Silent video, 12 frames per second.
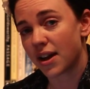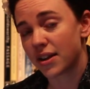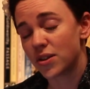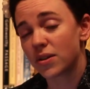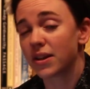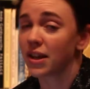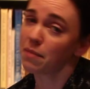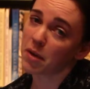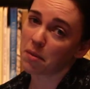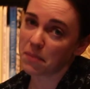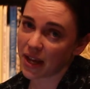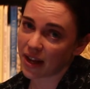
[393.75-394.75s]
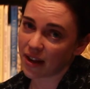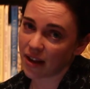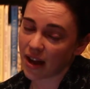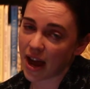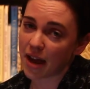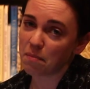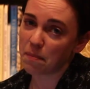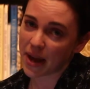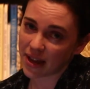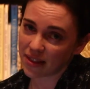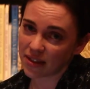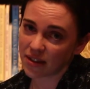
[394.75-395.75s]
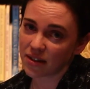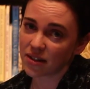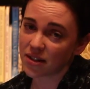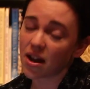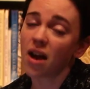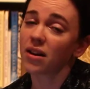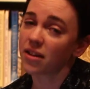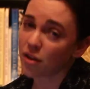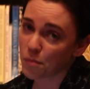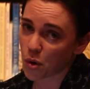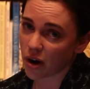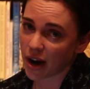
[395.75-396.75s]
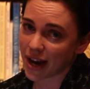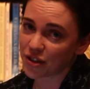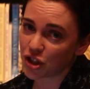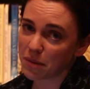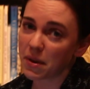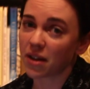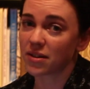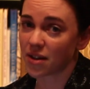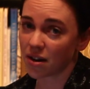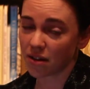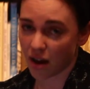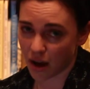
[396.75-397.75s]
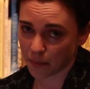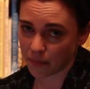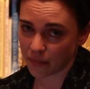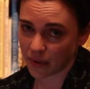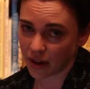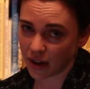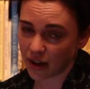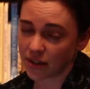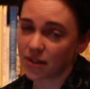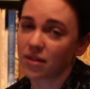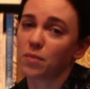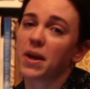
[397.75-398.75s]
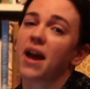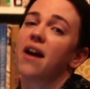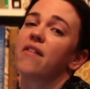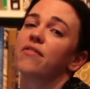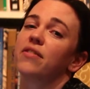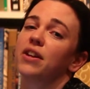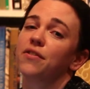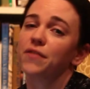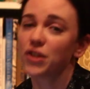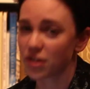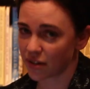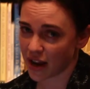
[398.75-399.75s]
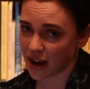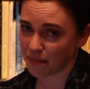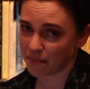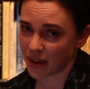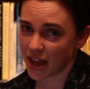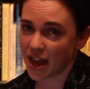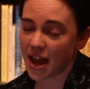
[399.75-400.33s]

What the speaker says: You can email me at beth.gilmore@gmail.com until we have an official name,